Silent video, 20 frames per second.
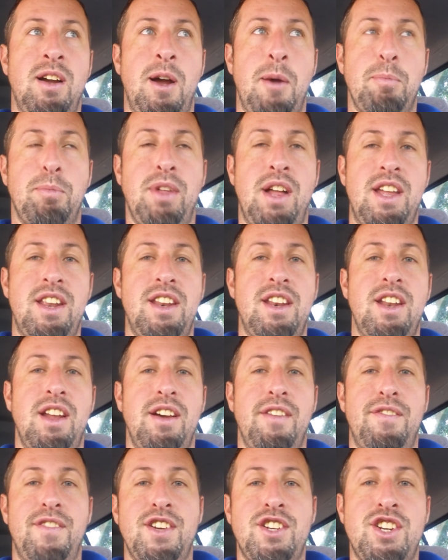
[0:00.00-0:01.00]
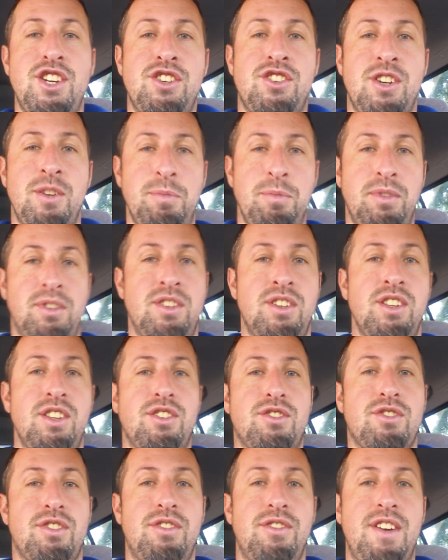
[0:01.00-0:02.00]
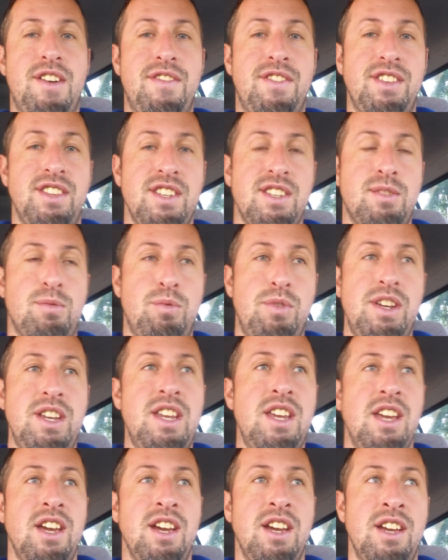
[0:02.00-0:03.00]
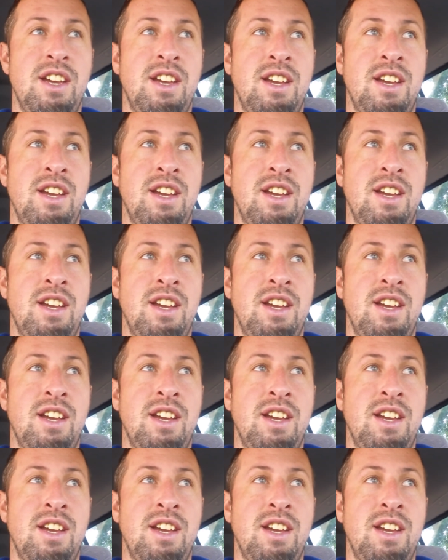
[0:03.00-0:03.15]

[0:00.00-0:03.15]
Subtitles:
I'm planning a fishing trip to the Jordan River this week,